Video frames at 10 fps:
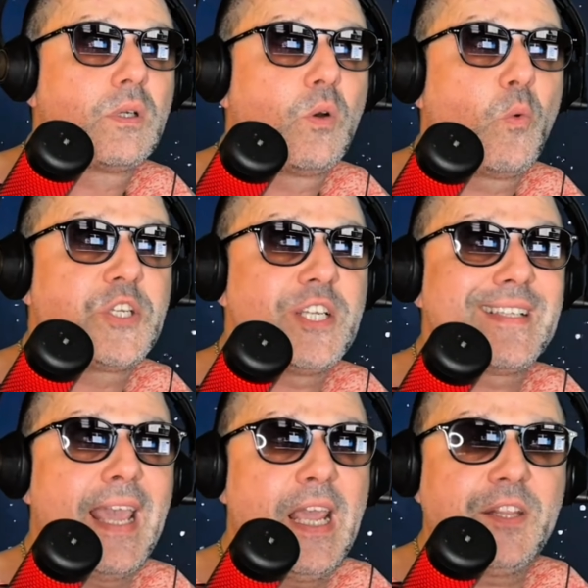which
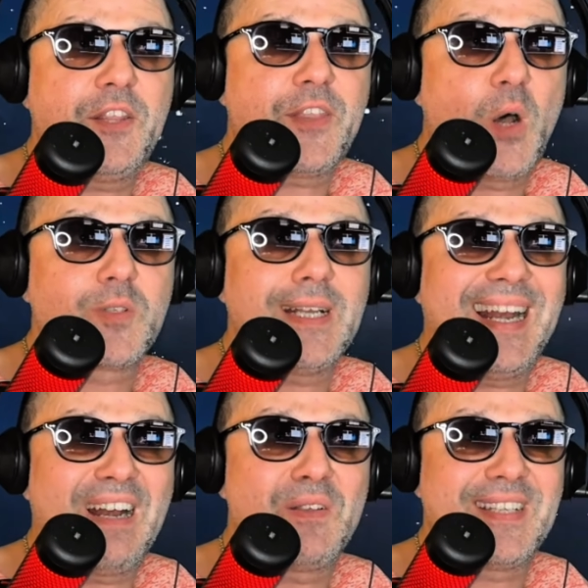is
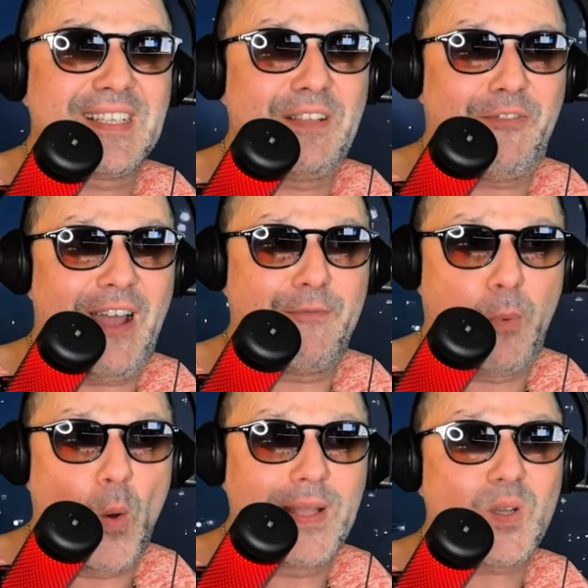80,965
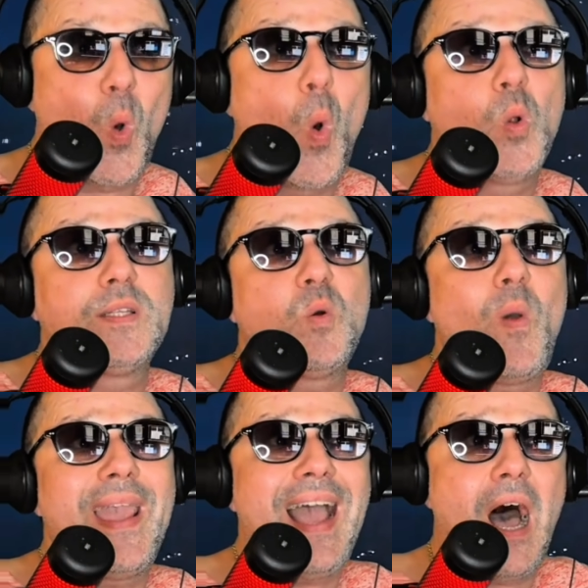points, all the
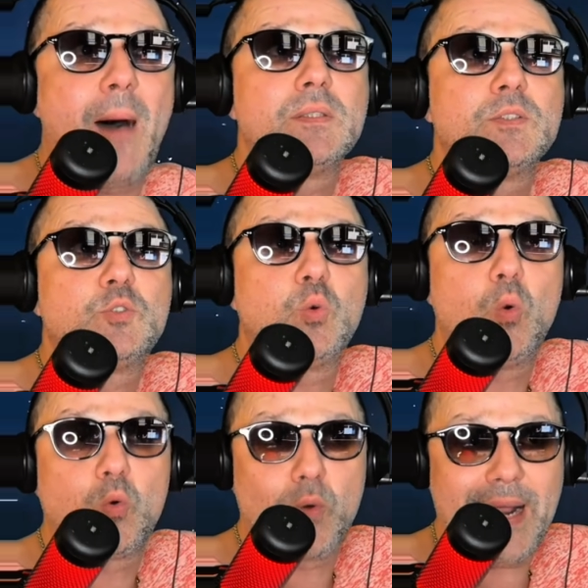way up
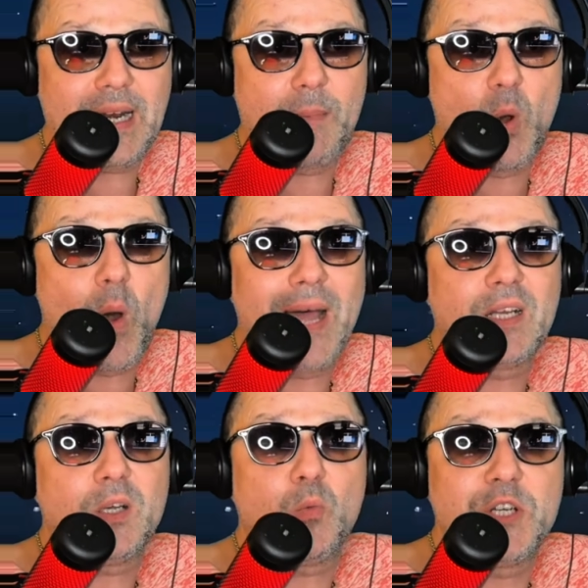to rank number 1,
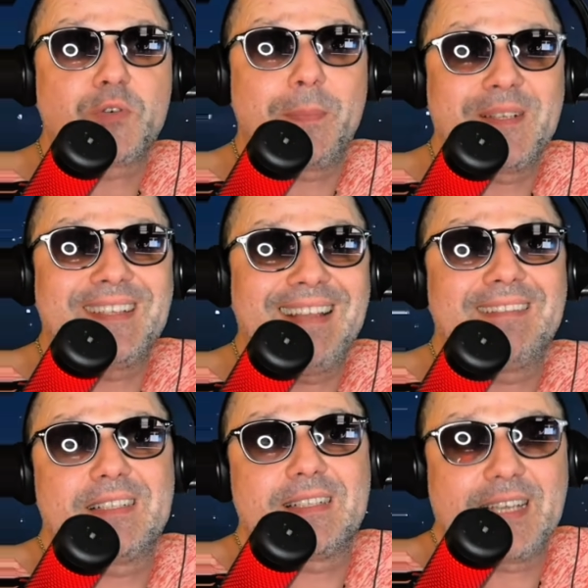which
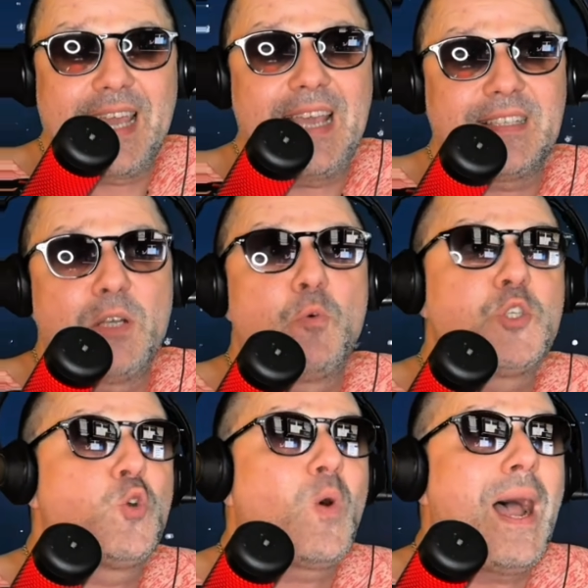represents the case in
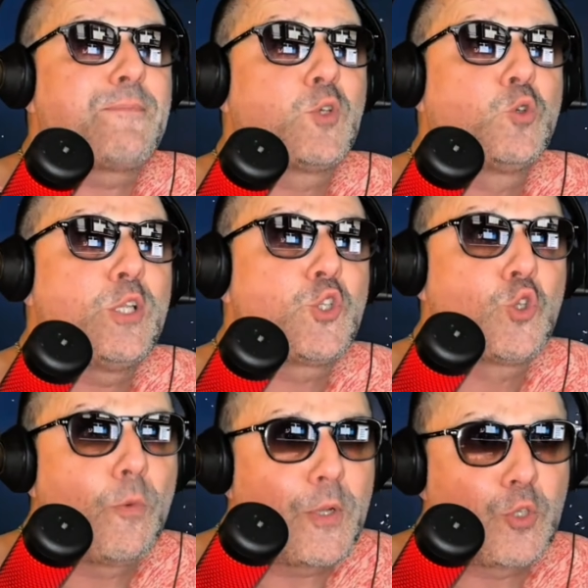which you're absolutely
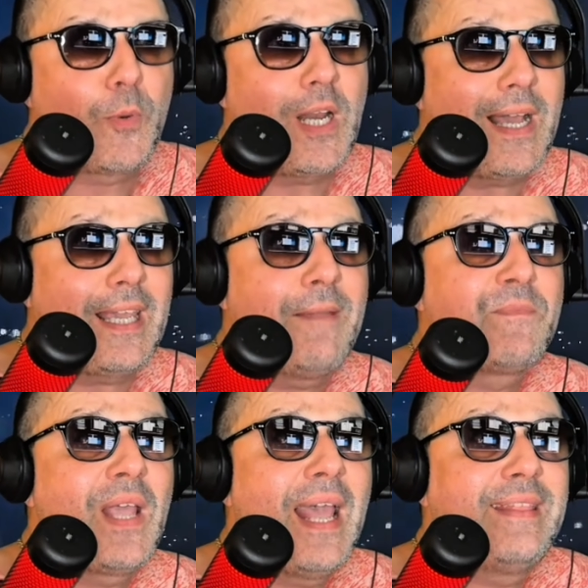super lucky.
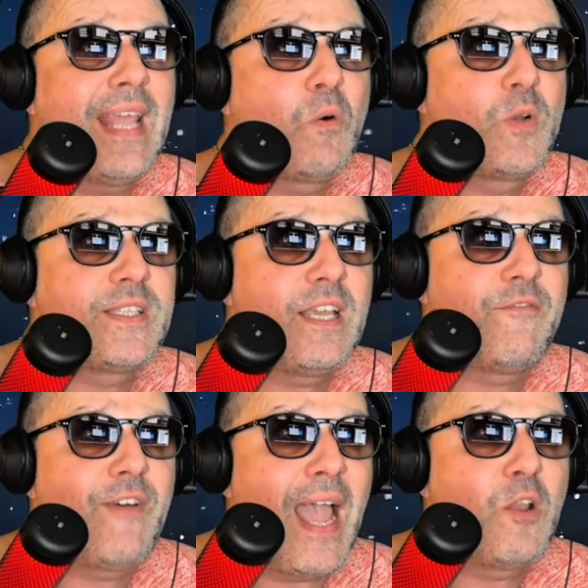And there we see a
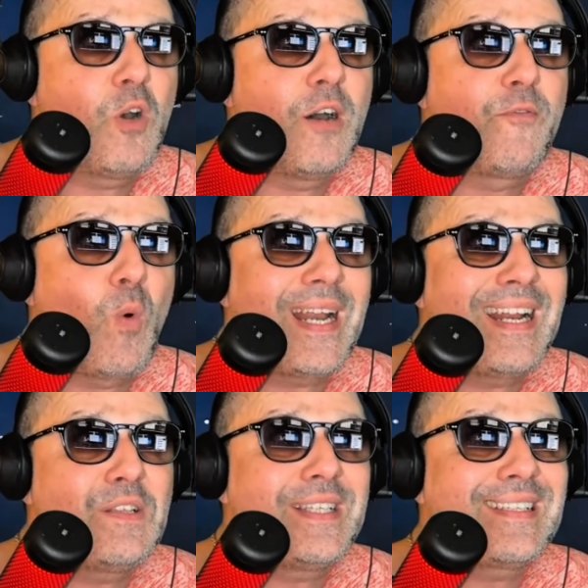value of
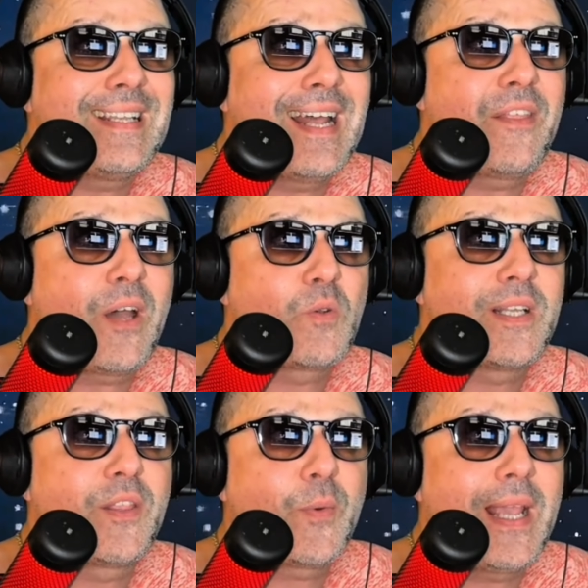
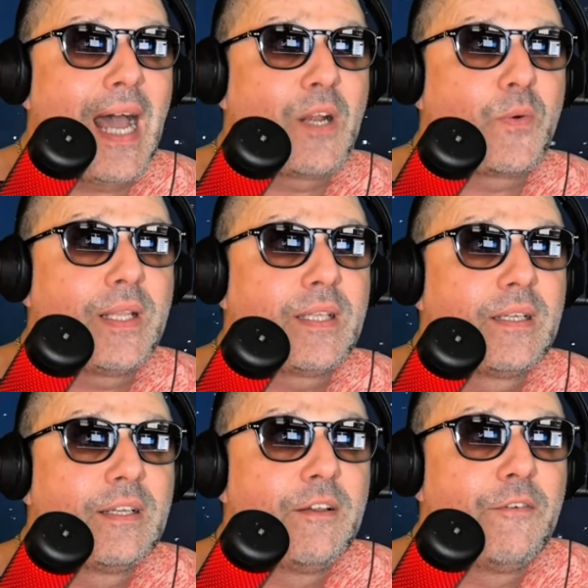
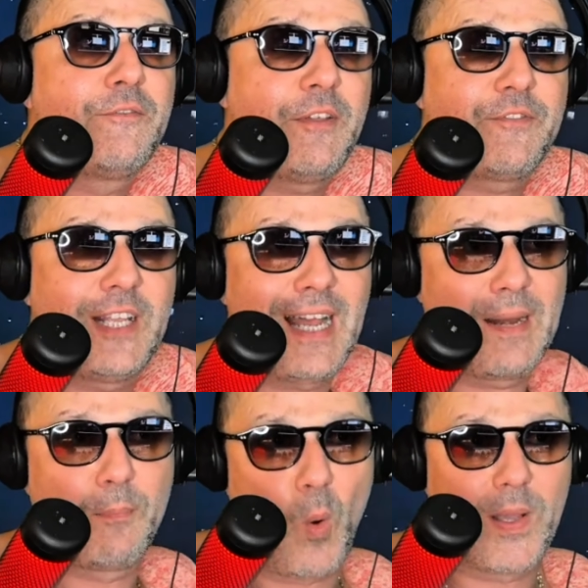
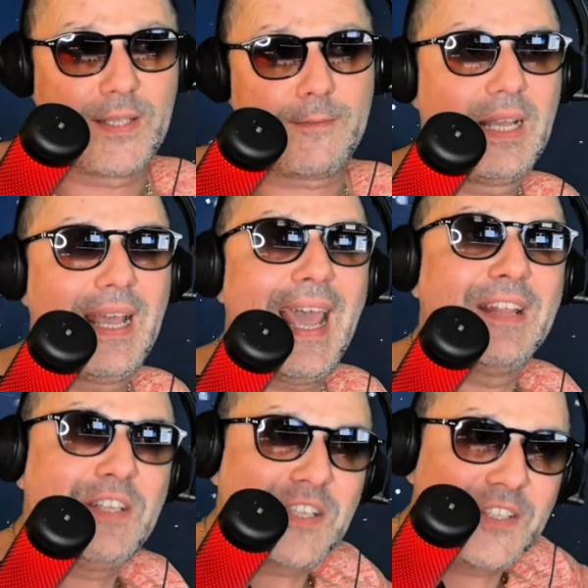169,359 points.
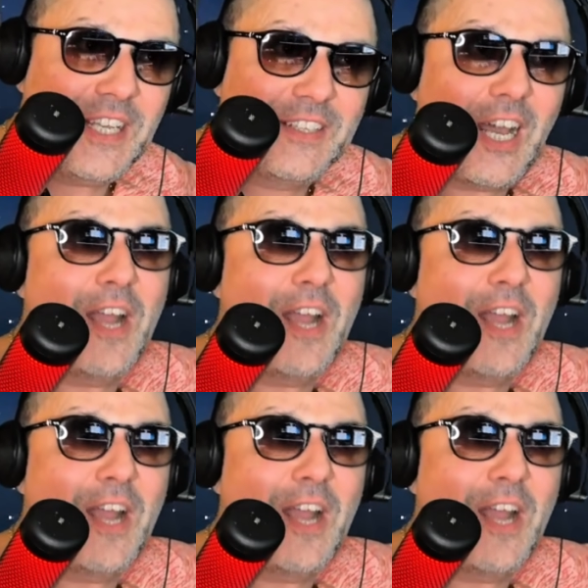And this is the entire